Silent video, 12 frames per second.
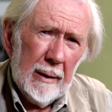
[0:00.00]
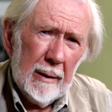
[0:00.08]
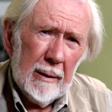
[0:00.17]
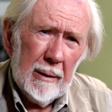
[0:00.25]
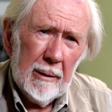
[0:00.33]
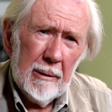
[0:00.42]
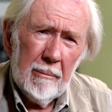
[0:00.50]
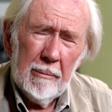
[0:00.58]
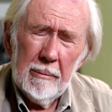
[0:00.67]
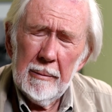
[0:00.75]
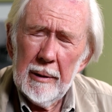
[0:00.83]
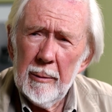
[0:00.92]

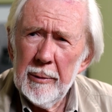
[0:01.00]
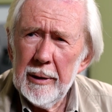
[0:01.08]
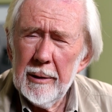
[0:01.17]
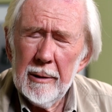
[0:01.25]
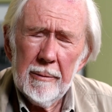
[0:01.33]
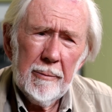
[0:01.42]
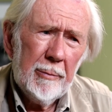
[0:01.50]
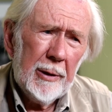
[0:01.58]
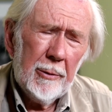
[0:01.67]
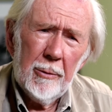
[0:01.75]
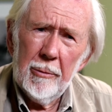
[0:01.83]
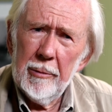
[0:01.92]
I mean, I've
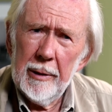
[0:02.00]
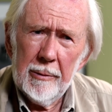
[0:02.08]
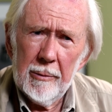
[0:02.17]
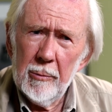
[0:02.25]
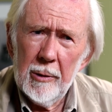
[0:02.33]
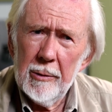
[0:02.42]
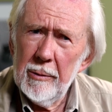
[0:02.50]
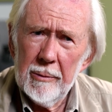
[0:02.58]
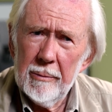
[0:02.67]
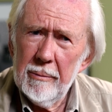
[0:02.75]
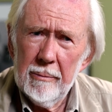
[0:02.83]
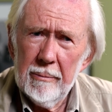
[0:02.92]
been all around the
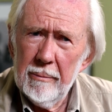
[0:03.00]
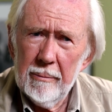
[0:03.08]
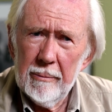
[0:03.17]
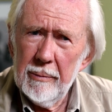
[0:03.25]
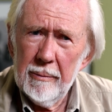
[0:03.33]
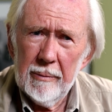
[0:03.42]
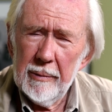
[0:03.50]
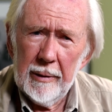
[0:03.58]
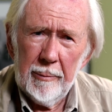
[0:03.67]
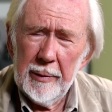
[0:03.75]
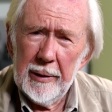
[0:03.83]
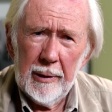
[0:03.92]
world.
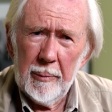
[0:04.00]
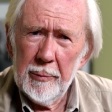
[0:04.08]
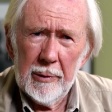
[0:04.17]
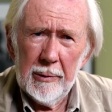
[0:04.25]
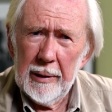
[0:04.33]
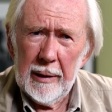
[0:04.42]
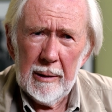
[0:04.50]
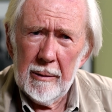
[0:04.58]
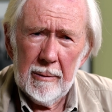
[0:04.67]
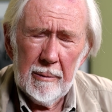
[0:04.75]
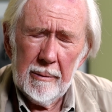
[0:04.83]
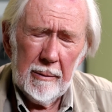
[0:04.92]
I've been up and
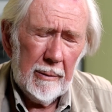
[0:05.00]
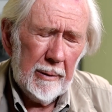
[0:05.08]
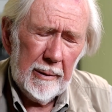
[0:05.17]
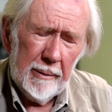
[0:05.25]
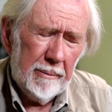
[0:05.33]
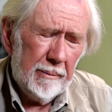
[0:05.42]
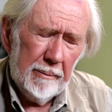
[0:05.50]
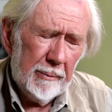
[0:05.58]
down the